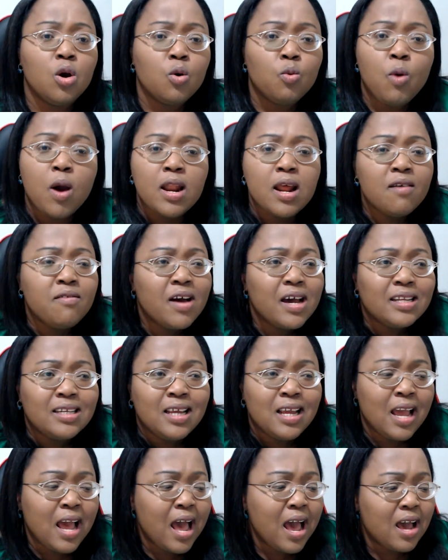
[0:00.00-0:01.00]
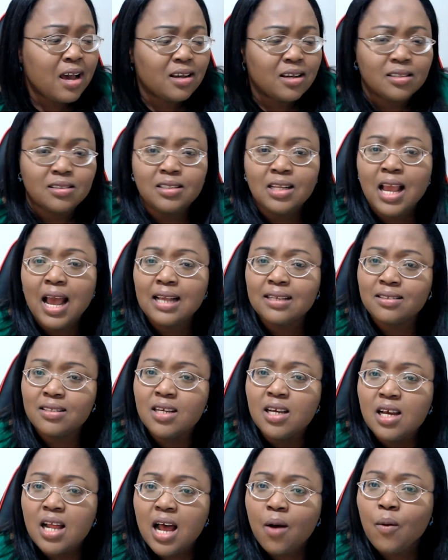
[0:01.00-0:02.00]
Whatever they are
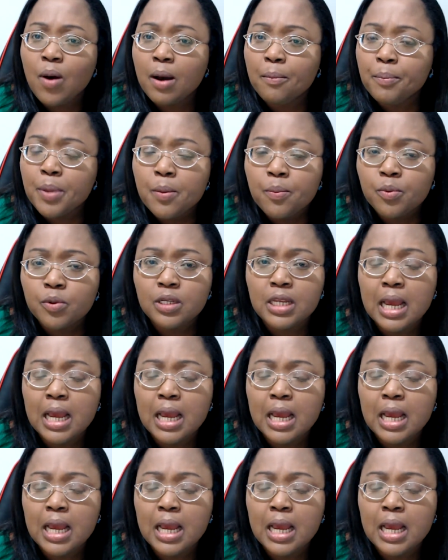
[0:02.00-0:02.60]
still our people.